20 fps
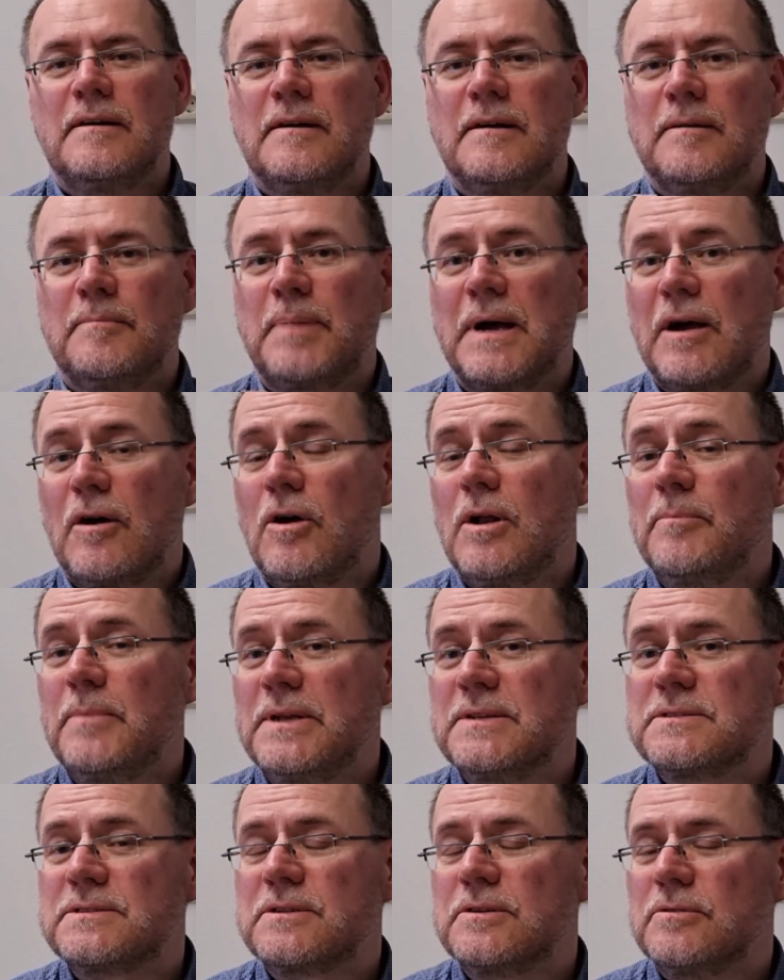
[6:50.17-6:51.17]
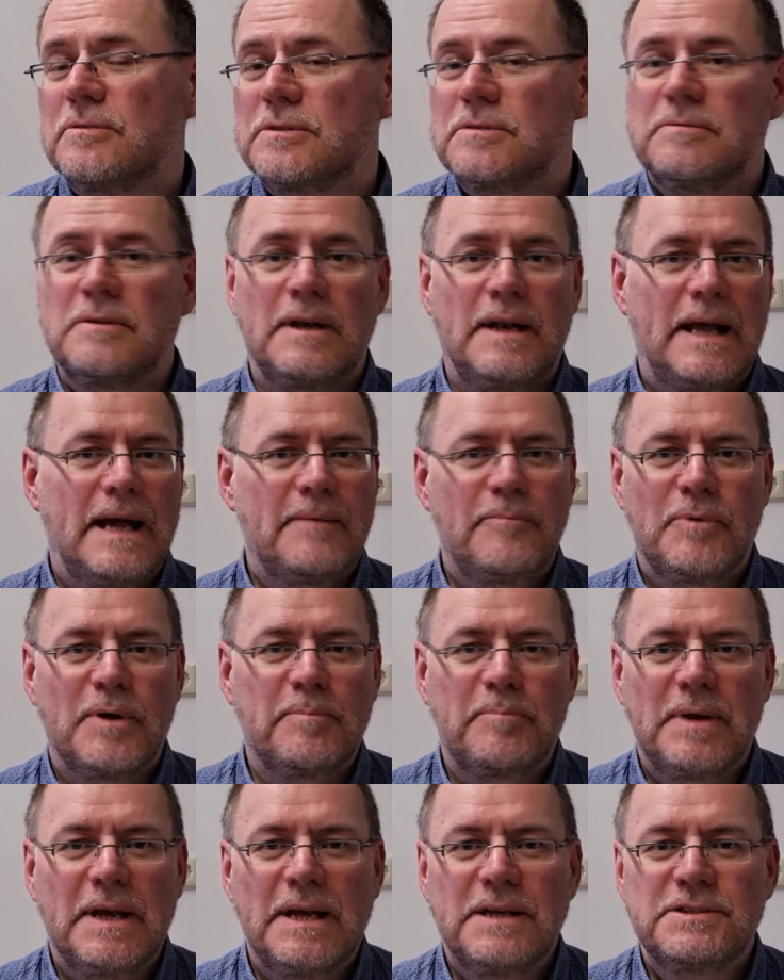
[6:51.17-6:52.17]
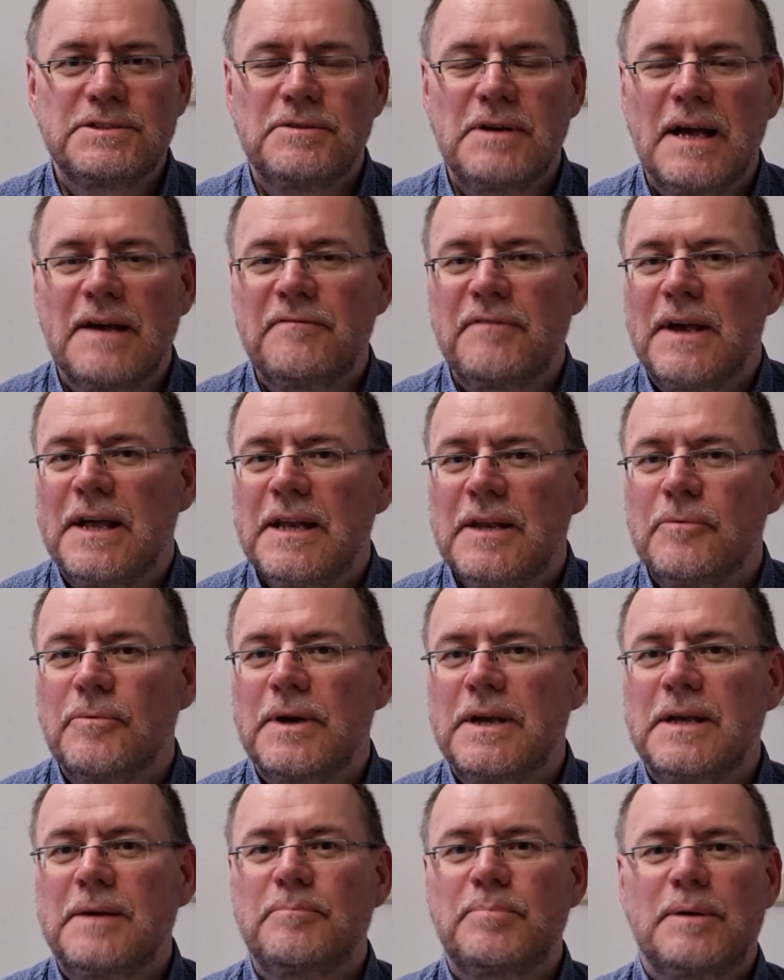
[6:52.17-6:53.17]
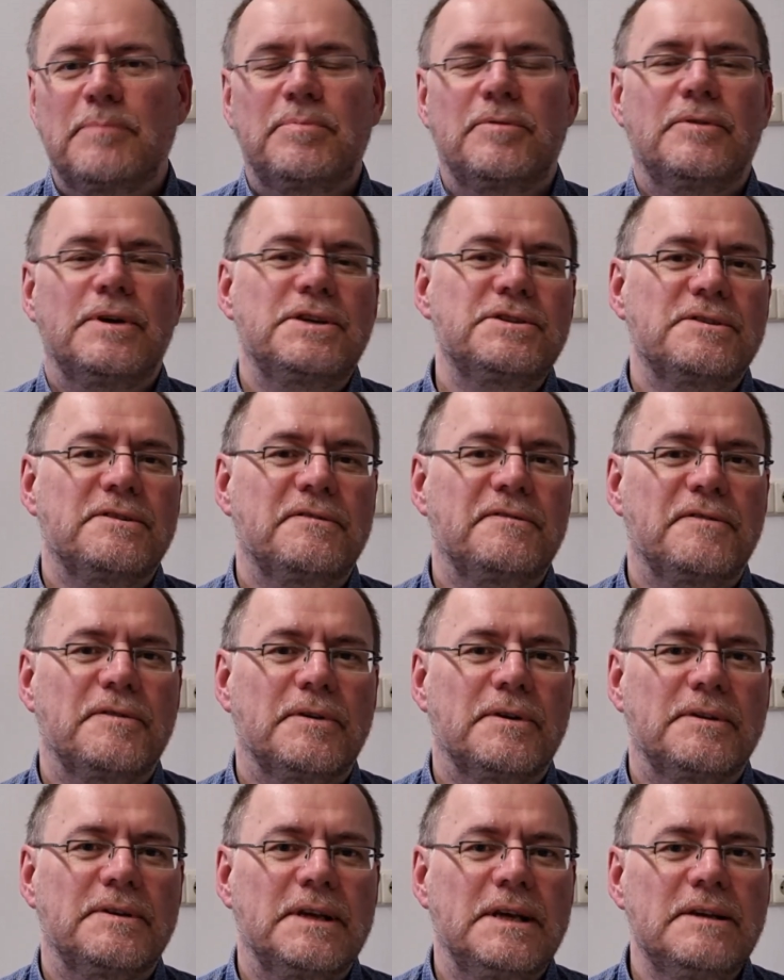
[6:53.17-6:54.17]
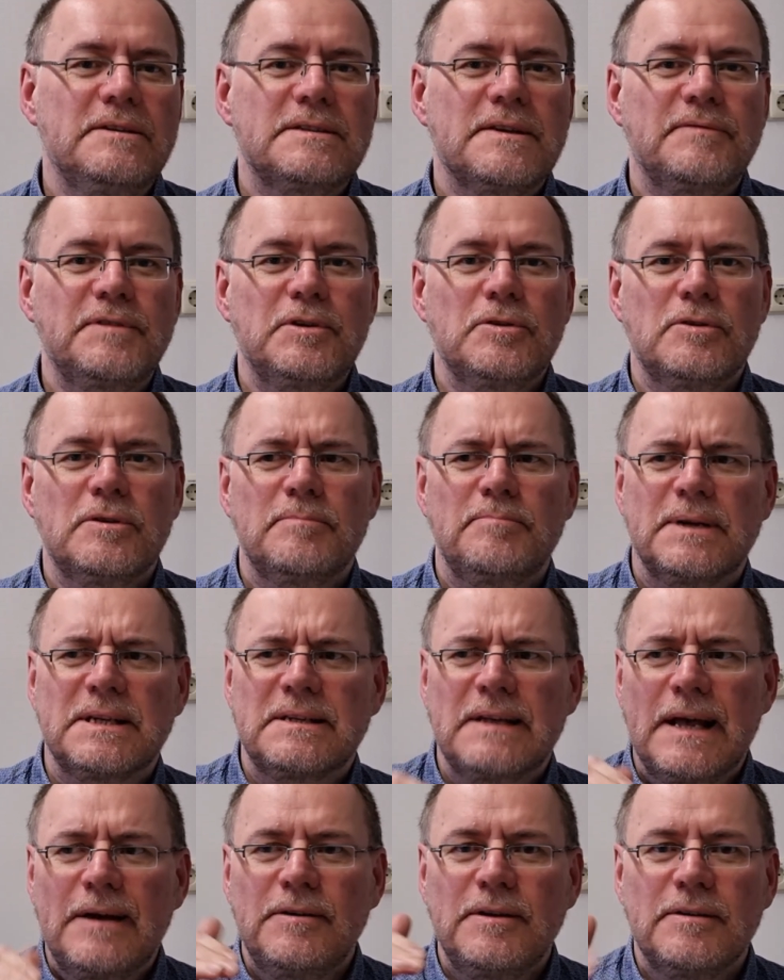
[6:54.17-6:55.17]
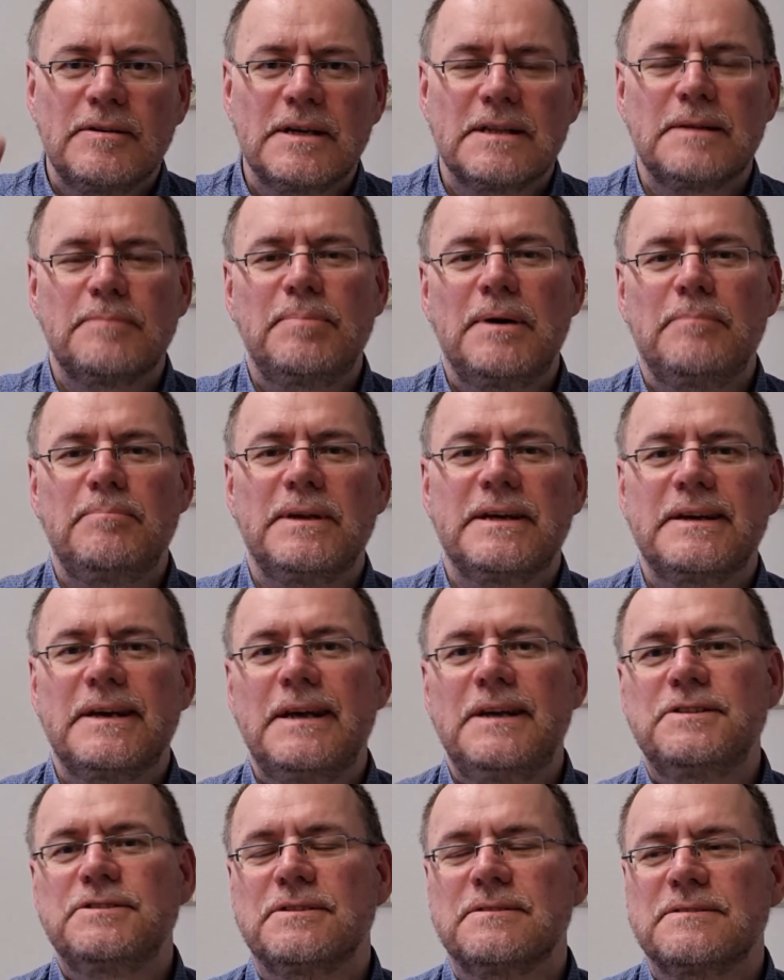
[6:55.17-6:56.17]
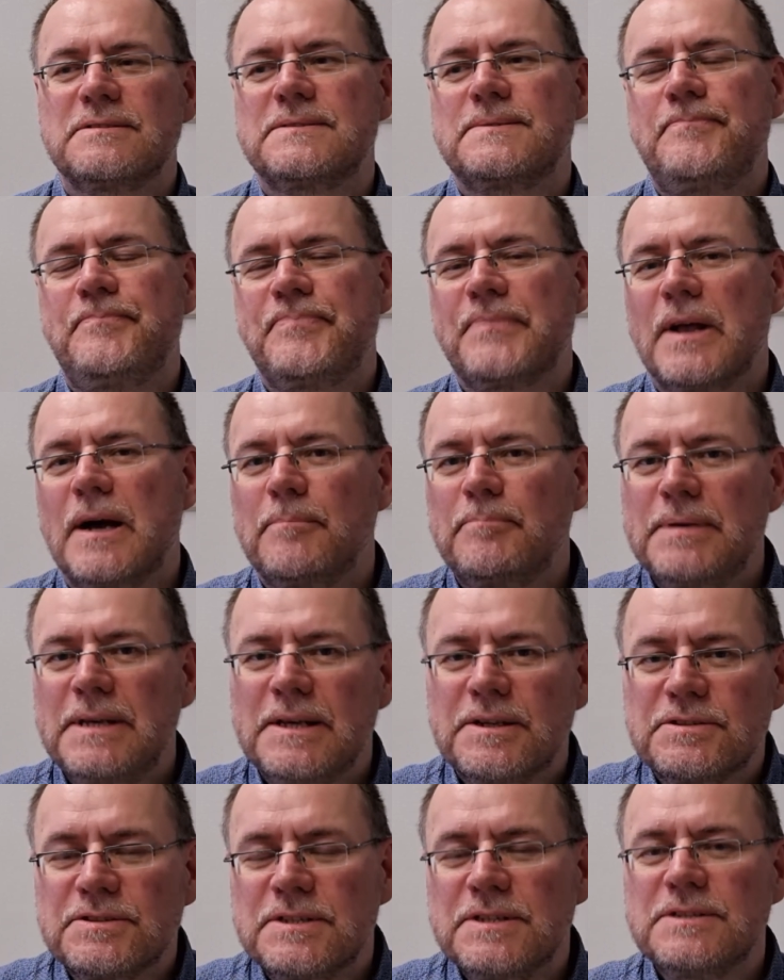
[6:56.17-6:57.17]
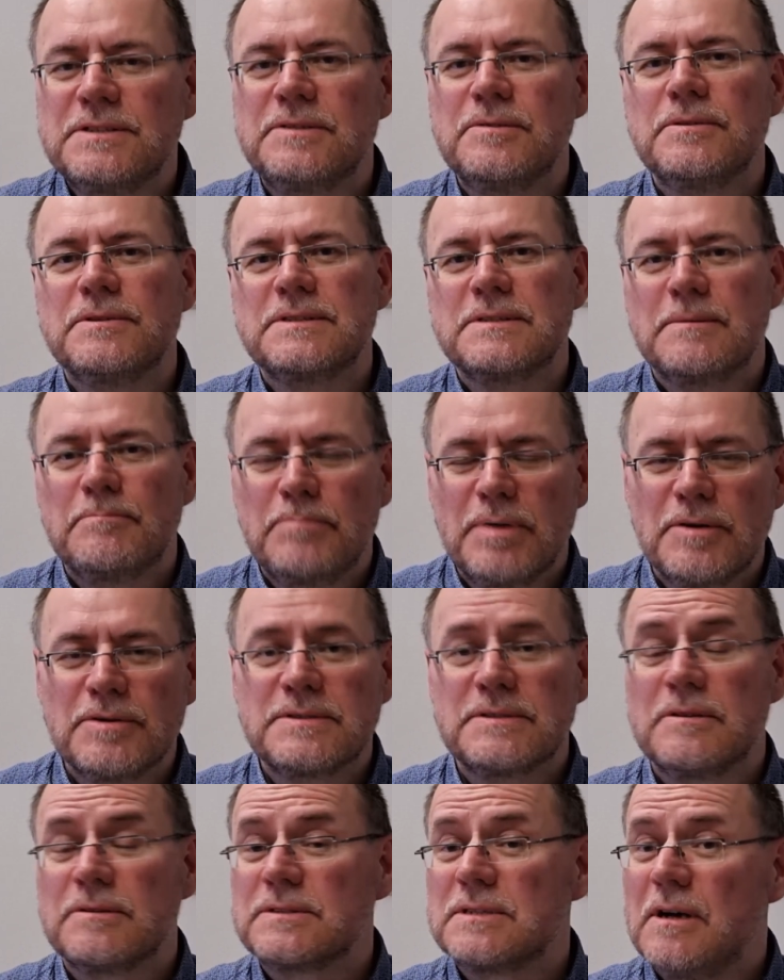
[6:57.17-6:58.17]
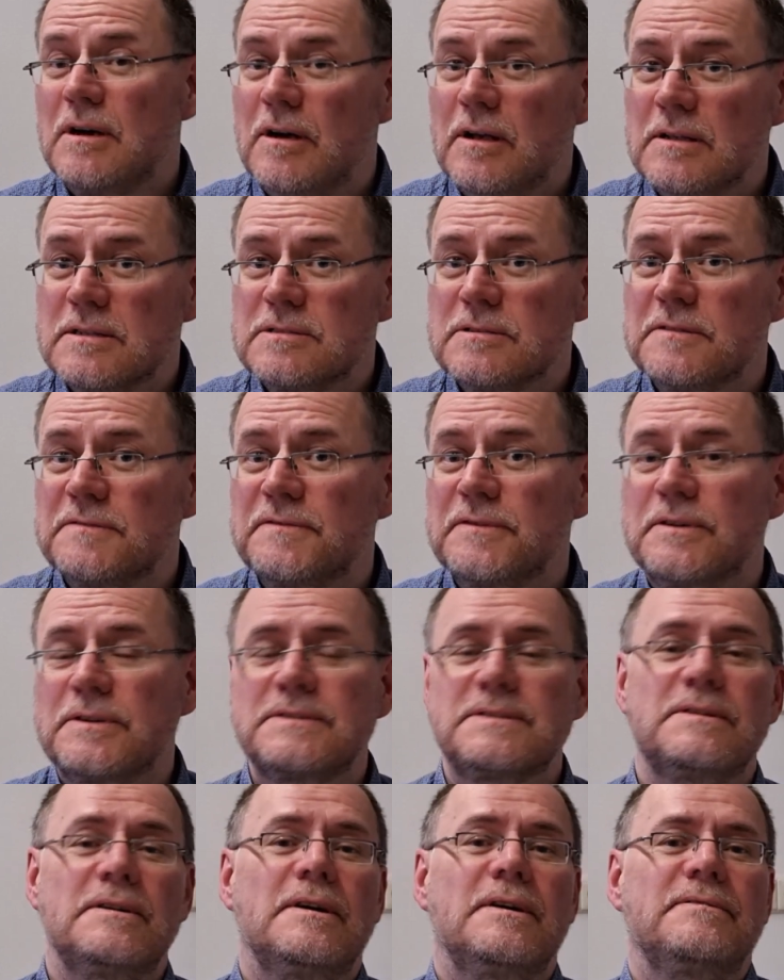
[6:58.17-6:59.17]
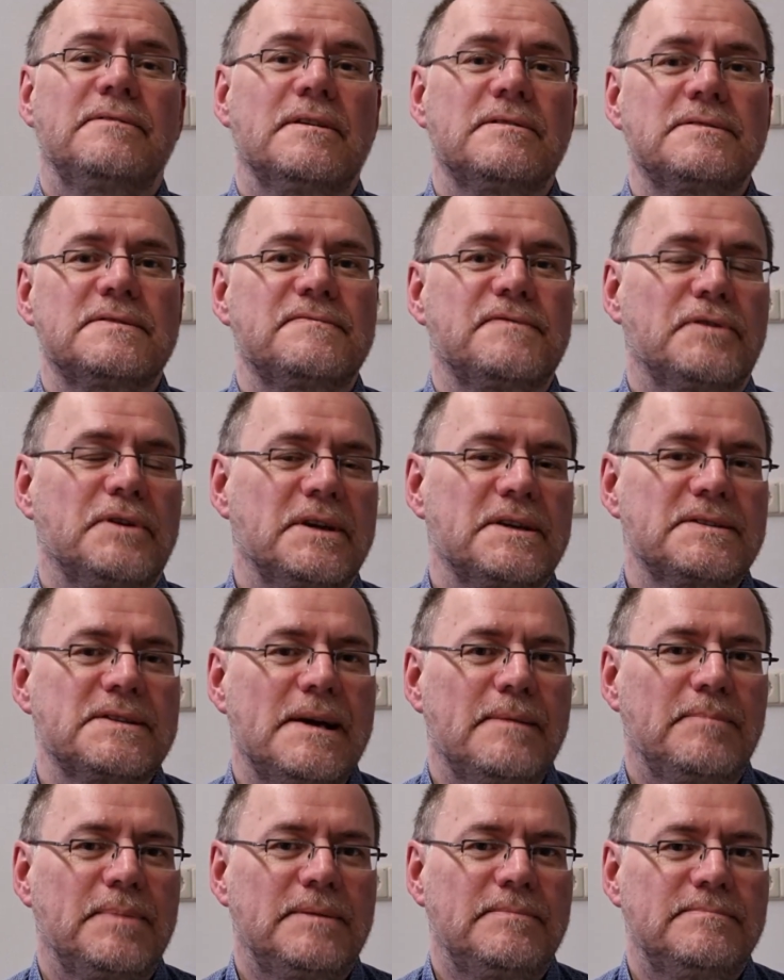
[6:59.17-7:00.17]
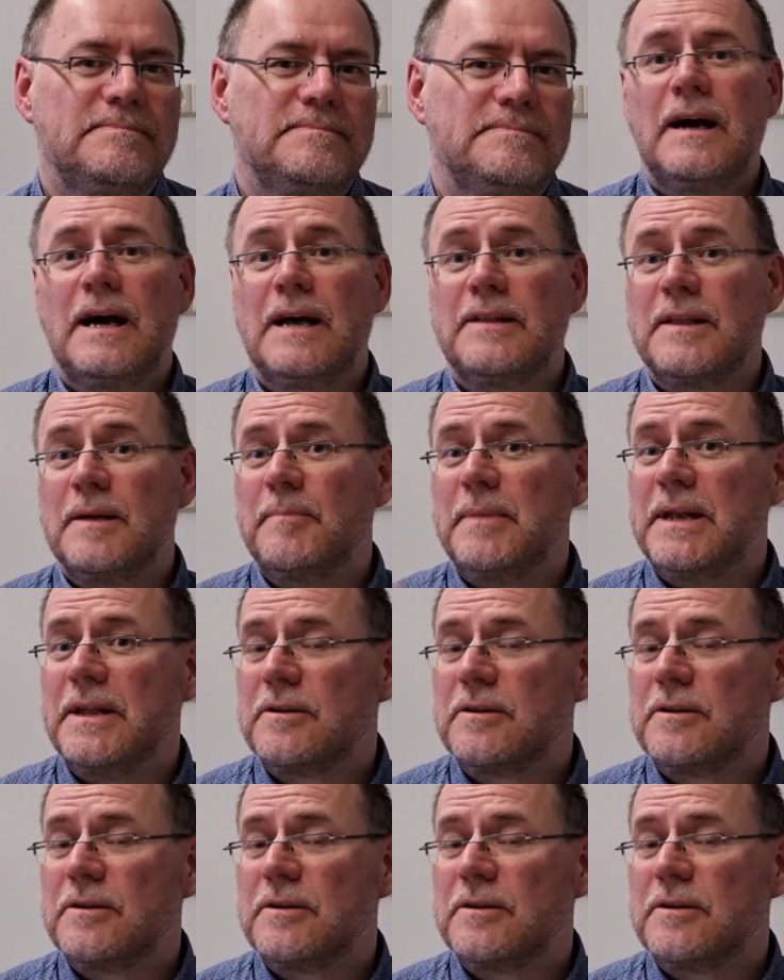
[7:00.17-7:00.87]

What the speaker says: By all means, go to the lab webpage you have anyway in preparation for the interview, but now look at the publications. Are PhD students and postdocs also first authors, for example? Are there many